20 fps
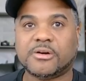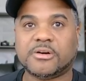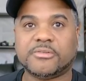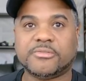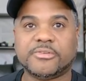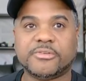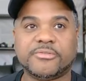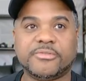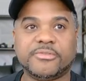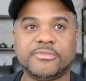
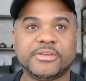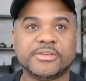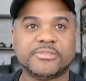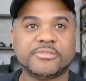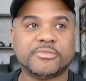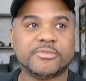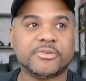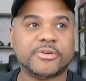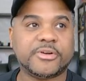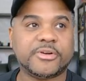off of this
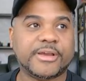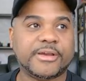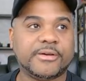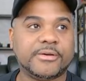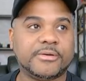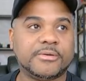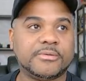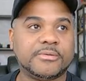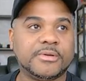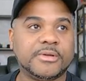for
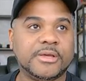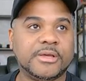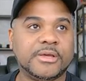now.